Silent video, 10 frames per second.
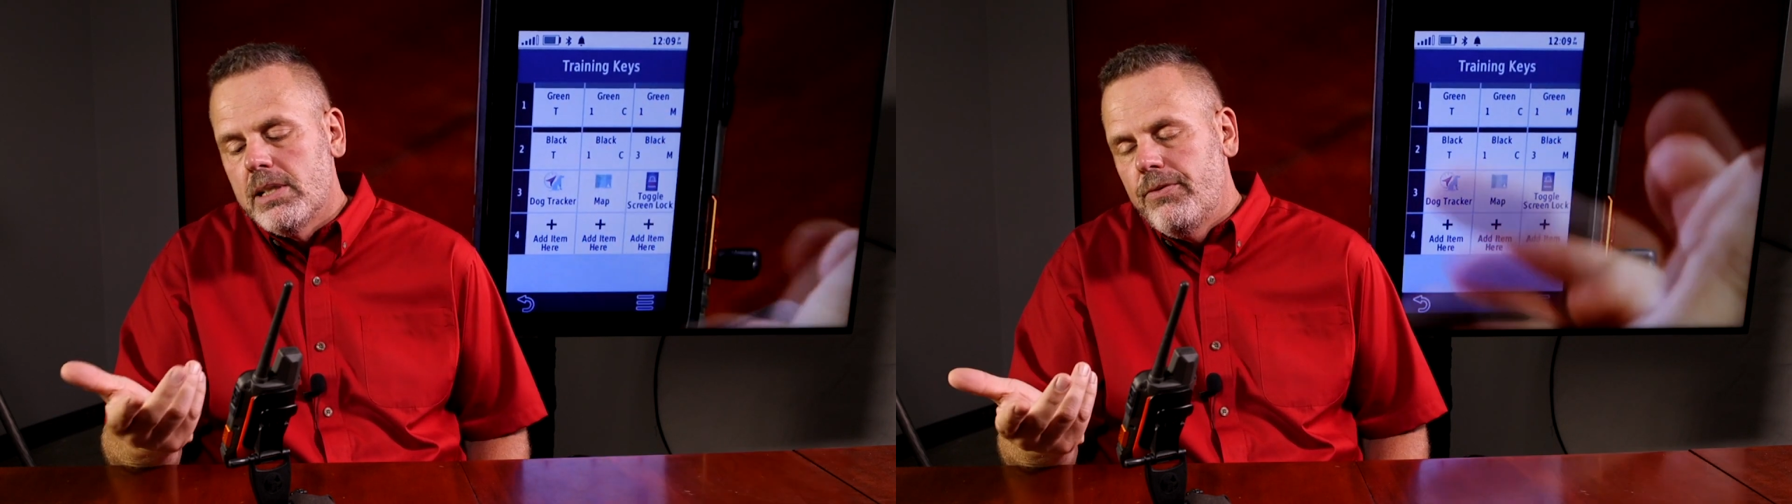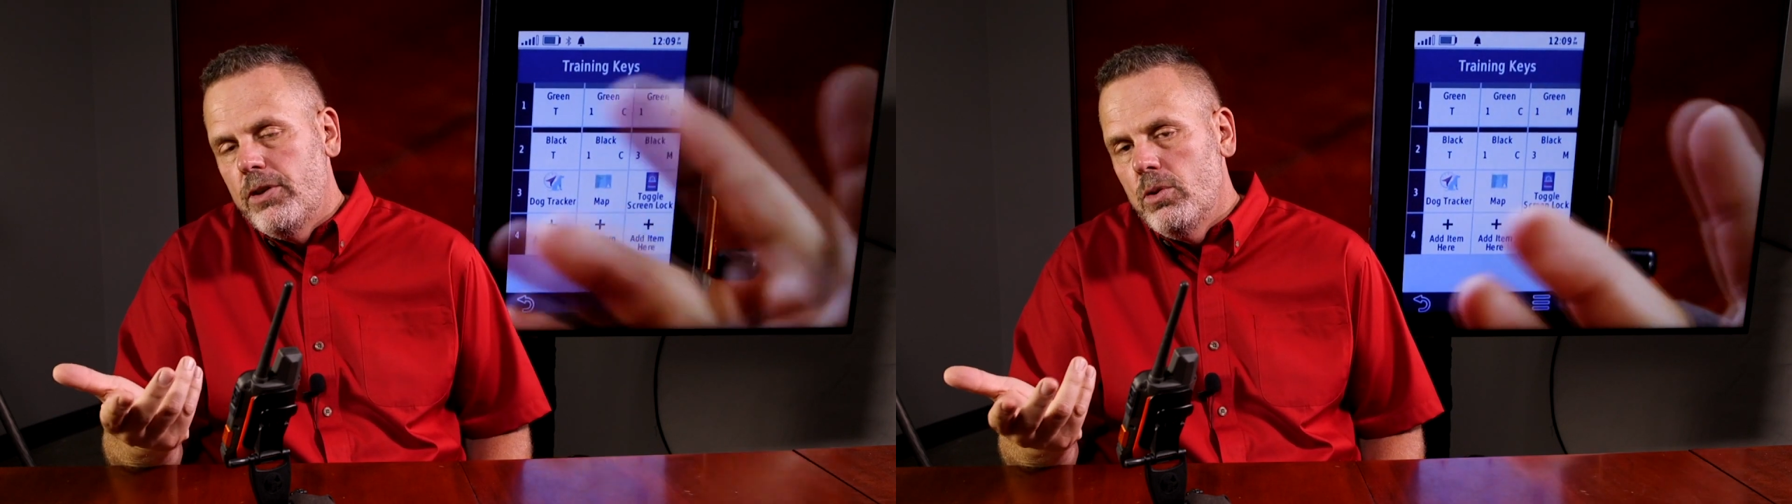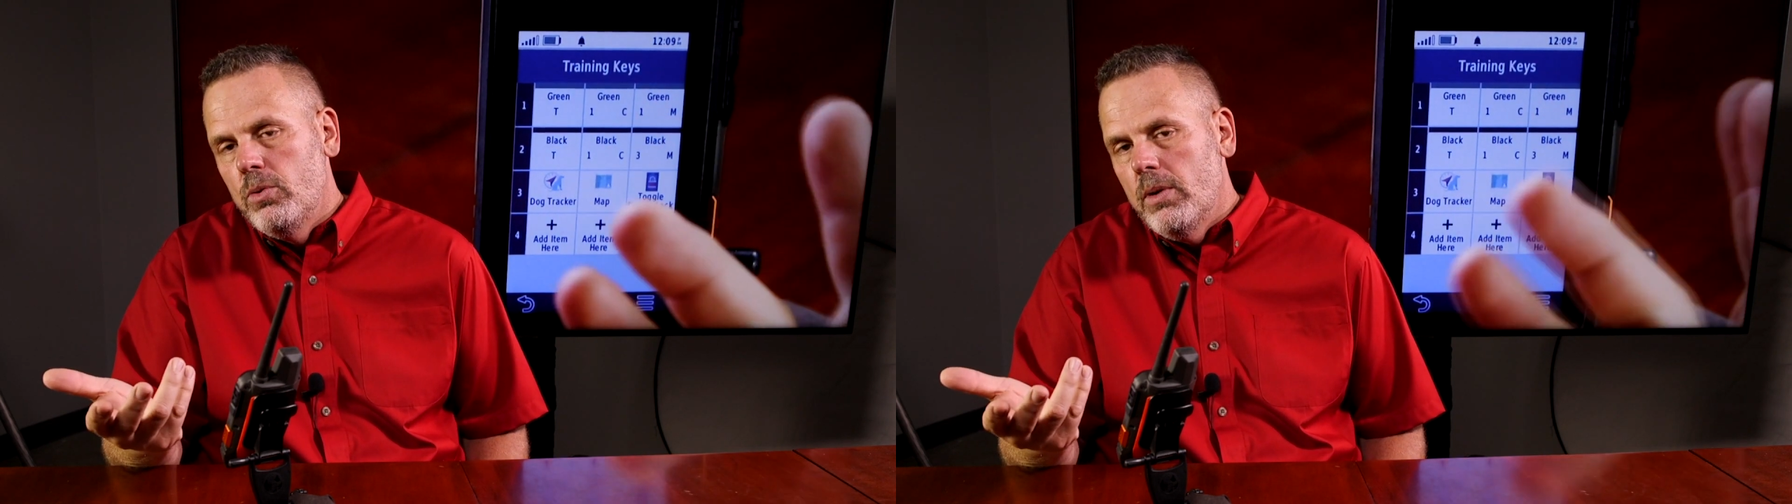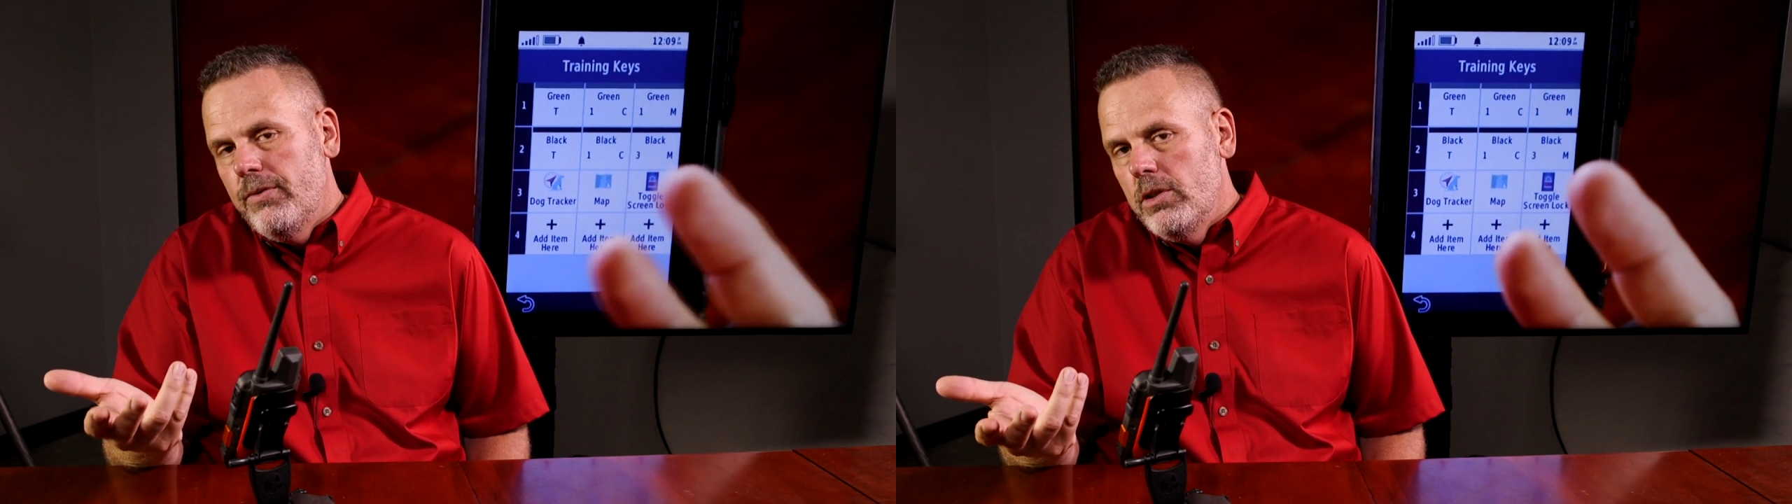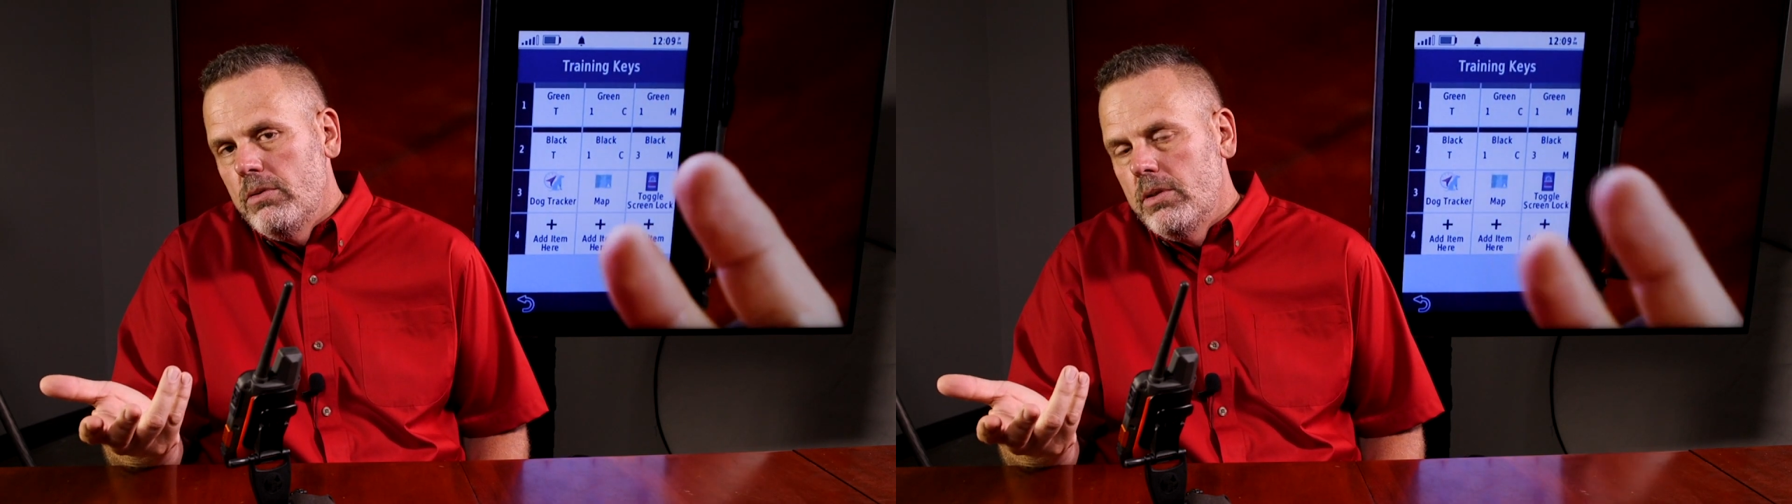If you
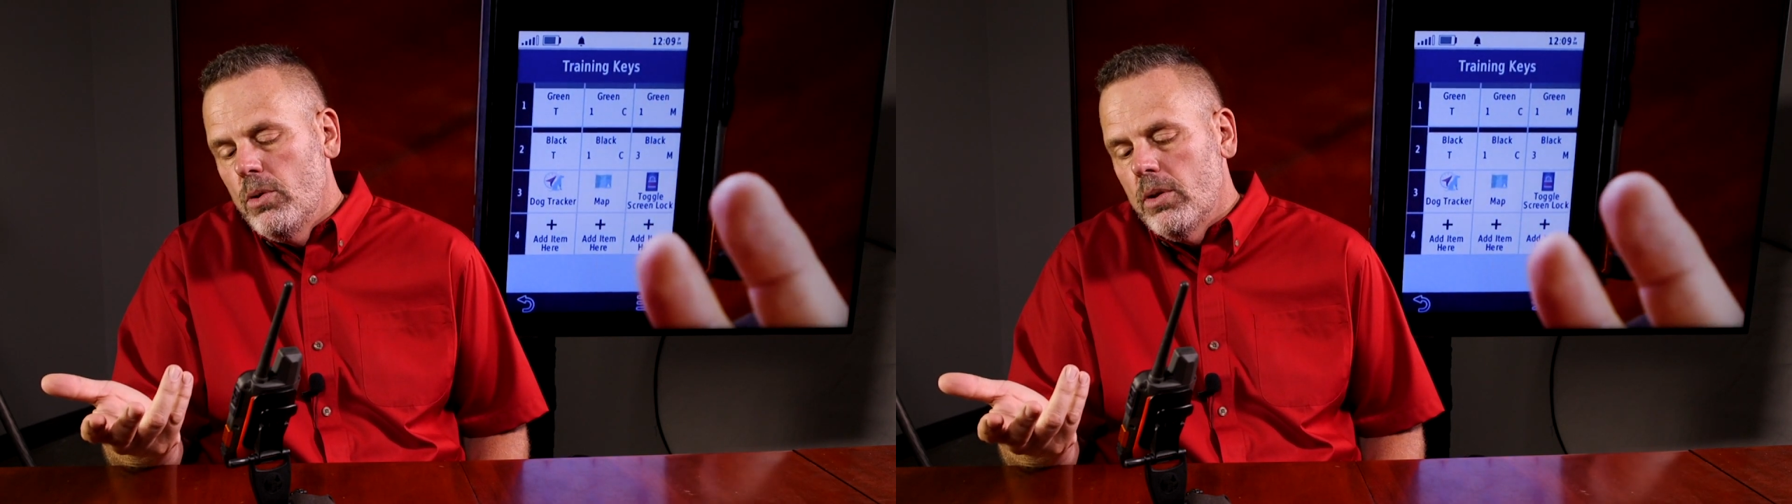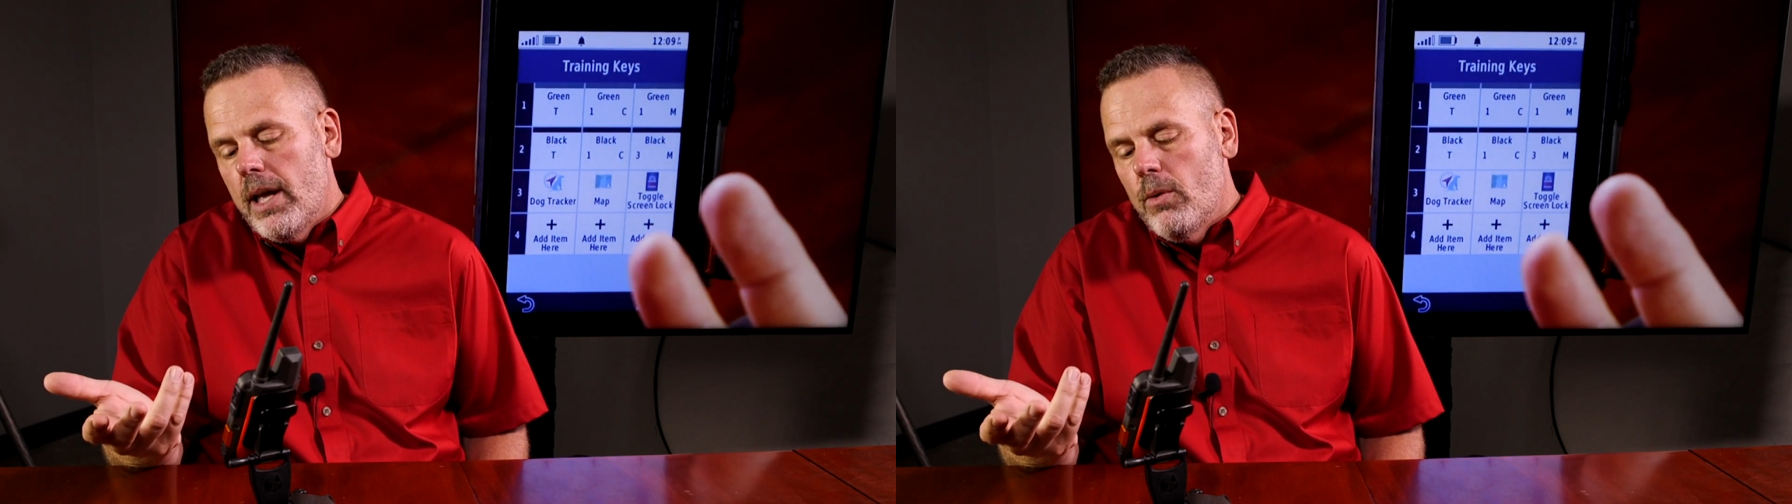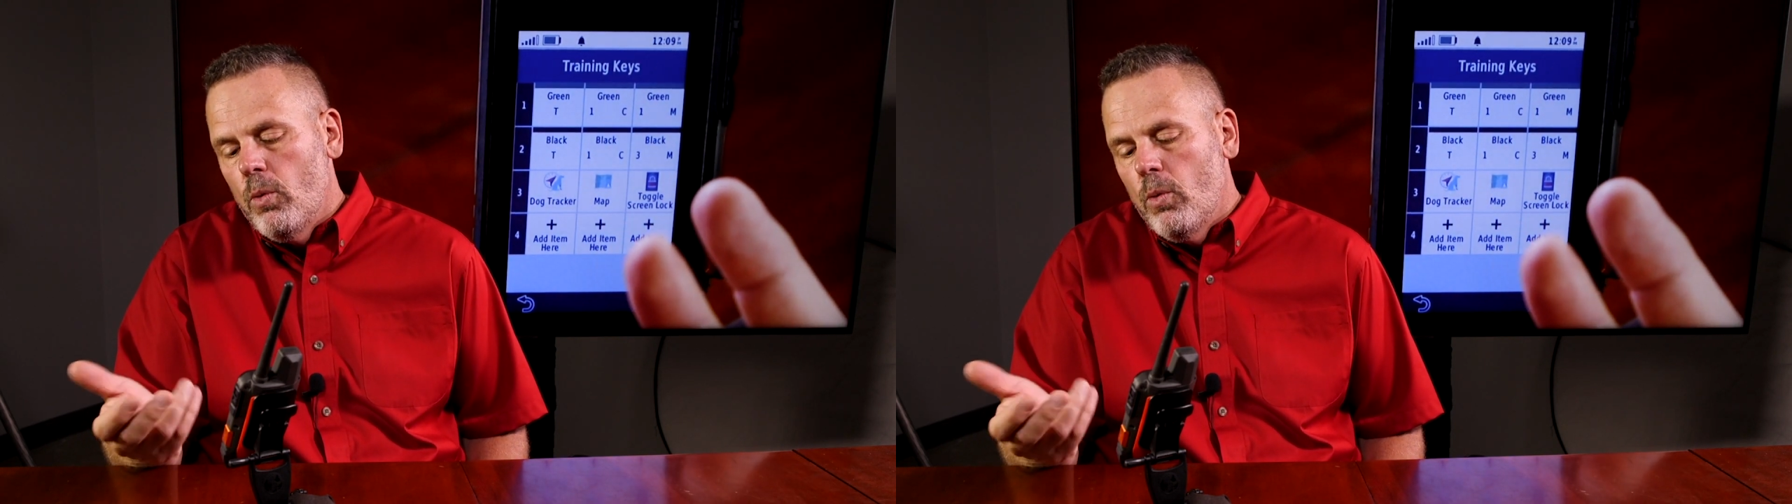do a lot of